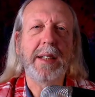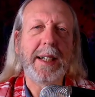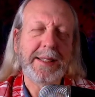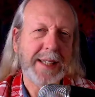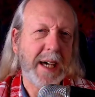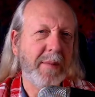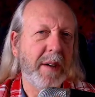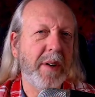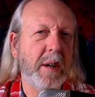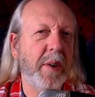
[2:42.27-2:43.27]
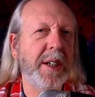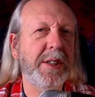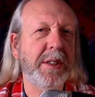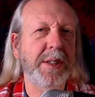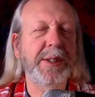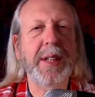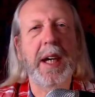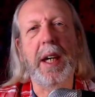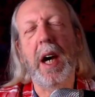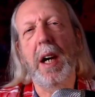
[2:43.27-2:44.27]
I set my
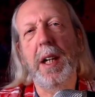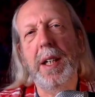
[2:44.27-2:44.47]
vibrational state.